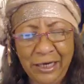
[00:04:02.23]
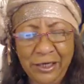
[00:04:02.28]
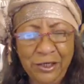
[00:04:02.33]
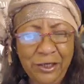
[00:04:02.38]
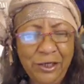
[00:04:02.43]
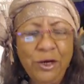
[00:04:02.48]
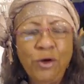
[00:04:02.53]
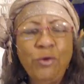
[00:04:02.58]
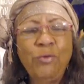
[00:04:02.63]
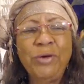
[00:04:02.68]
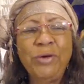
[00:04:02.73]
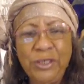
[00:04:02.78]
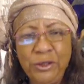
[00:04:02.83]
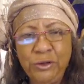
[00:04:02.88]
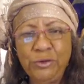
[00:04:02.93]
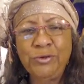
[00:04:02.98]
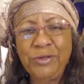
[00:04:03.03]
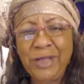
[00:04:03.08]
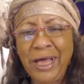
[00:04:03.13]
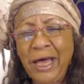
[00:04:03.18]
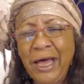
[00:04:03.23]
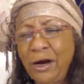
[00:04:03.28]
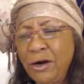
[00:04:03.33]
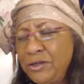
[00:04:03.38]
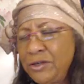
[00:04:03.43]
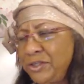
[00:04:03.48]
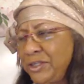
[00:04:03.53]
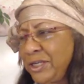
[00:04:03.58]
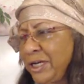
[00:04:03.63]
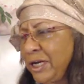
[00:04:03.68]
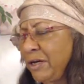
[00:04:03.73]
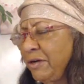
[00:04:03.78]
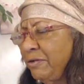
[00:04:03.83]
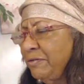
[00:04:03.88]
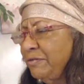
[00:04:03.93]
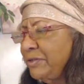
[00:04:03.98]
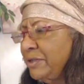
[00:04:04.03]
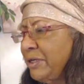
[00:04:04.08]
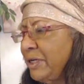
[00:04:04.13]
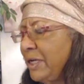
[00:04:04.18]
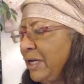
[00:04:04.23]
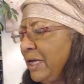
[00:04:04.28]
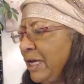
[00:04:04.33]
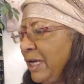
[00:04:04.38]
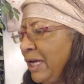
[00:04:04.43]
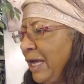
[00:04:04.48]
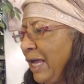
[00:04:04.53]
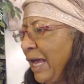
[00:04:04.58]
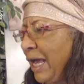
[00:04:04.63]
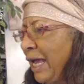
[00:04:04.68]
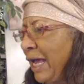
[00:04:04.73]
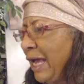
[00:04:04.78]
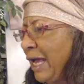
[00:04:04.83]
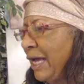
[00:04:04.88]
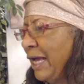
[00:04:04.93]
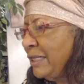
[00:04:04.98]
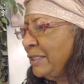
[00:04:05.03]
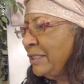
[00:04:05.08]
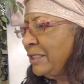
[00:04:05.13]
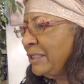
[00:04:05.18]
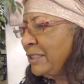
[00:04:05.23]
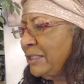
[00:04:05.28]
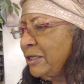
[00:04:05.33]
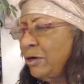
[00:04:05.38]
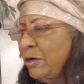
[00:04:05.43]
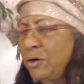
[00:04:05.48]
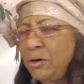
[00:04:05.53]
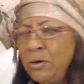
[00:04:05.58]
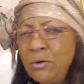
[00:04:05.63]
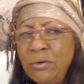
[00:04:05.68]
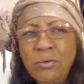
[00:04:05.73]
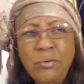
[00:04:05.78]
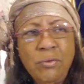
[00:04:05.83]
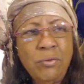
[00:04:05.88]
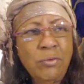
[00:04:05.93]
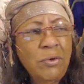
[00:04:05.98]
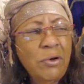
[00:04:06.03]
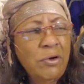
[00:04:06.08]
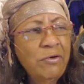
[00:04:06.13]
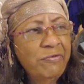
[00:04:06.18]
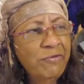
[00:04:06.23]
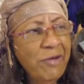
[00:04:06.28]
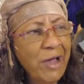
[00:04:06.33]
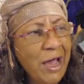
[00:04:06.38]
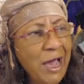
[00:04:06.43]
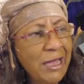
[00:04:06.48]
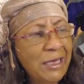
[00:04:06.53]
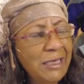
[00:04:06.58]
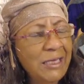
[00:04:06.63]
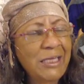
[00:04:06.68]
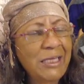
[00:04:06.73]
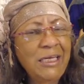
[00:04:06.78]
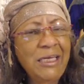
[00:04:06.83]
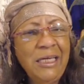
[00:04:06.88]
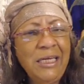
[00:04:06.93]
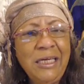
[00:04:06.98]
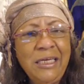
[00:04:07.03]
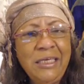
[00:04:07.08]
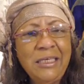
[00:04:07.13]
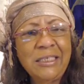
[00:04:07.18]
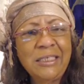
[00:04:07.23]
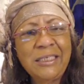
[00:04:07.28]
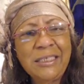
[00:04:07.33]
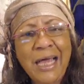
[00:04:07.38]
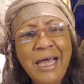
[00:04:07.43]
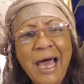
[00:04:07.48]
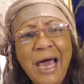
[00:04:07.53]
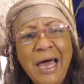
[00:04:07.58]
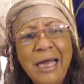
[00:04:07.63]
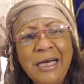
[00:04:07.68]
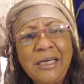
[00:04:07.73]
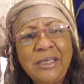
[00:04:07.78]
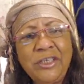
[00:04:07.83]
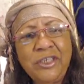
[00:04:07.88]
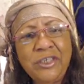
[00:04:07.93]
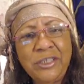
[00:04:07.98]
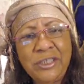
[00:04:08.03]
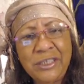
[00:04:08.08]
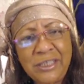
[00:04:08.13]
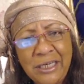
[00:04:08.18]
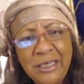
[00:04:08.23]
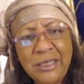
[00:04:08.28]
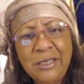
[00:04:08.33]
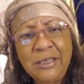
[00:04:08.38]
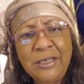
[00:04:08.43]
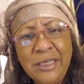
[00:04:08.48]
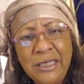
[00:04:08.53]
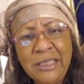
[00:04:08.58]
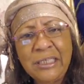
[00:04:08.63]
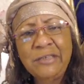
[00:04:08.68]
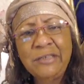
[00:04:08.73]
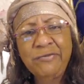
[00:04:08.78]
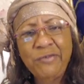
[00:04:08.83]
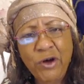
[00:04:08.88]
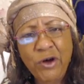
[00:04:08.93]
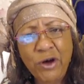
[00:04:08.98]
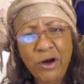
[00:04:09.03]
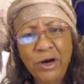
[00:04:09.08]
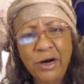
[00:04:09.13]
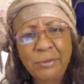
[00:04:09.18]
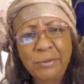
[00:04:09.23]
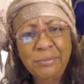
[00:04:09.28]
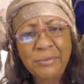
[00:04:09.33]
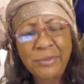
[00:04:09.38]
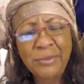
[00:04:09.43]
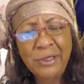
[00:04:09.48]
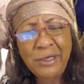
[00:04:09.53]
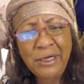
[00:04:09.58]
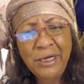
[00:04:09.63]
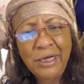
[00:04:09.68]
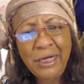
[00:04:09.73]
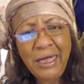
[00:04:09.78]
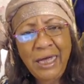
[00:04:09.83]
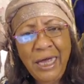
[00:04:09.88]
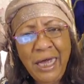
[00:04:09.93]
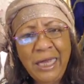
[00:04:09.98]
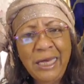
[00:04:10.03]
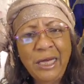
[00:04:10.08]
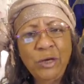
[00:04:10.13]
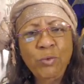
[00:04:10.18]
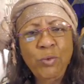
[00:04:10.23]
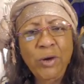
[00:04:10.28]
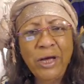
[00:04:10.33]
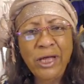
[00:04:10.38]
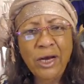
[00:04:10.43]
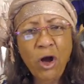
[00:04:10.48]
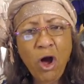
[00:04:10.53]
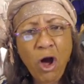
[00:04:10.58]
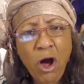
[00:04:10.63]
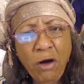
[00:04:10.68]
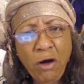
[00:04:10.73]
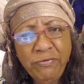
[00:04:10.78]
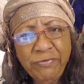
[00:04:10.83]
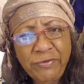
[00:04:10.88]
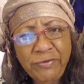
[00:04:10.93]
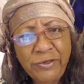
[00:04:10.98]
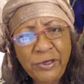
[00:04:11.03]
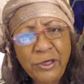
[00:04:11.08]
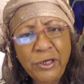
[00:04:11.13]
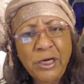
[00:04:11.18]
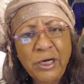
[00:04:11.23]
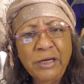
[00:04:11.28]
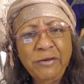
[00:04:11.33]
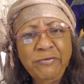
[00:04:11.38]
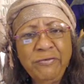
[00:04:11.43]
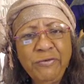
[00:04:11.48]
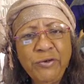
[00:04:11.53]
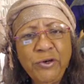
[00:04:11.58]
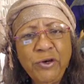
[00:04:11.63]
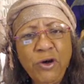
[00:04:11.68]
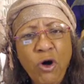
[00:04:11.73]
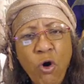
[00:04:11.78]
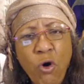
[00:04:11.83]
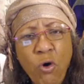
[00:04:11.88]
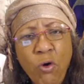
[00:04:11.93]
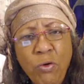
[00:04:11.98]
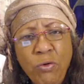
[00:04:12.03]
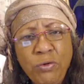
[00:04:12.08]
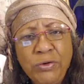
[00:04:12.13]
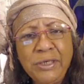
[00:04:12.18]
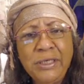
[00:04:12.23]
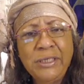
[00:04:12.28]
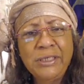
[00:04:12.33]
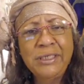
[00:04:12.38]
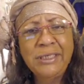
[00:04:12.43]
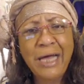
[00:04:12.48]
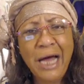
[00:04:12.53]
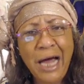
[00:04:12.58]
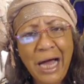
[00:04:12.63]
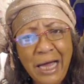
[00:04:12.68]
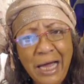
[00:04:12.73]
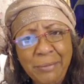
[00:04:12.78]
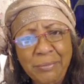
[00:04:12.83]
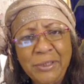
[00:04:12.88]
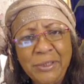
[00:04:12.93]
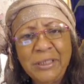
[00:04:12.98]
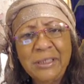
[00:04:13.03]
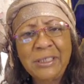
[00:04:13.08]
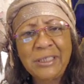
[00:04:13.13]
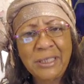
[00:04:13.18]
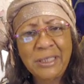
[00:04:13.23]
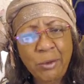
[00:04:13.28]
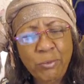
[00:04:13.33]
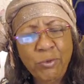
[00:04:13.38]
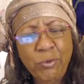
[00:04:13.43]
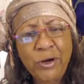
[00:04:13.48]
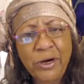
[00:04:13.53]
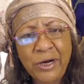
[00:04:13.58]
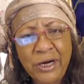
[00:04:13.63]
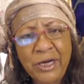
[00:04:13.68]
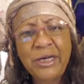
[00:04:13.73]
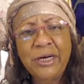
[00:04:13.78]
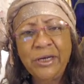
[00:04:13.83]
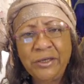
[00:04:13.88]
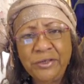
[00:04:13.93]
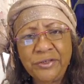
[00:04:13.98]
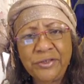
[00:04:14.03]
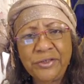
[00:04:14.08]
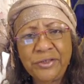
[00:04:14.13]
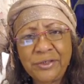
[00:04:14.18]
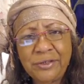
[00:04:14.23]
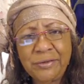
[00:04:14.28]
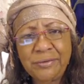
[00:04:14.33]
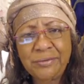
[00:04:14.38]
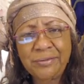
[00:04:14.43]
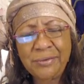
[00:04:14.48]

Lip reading: You know, we do that ourselves. And so finally he decided to sell his farm, and he went off looking for gold and diamonds somewhere else.